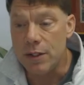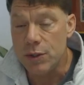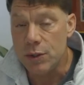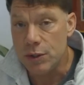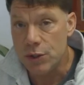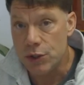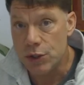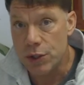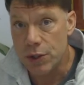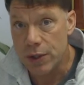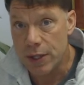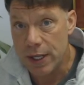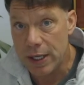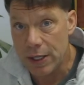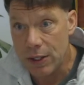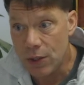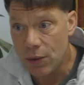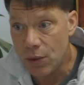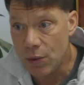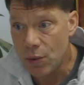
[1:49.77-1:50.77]
to ensure
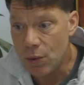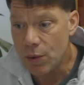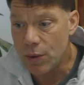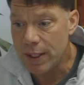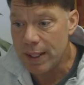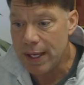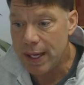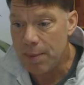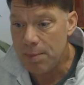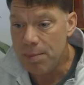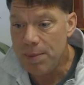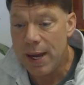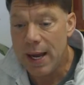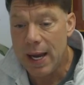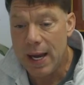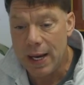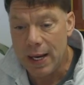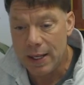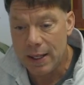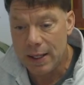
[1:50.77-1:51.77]
that you get
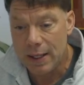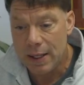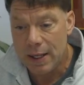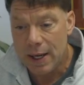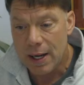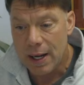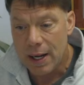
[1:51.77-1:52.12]
paid.